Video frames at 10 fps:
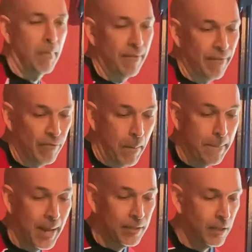My favorite
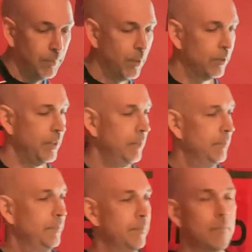basketball
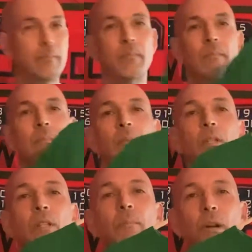team,
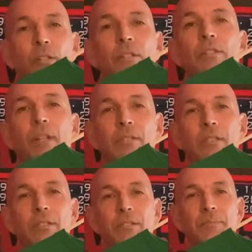the Boston
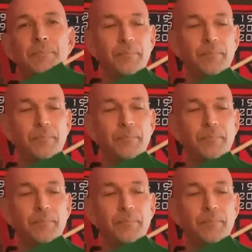Celtics.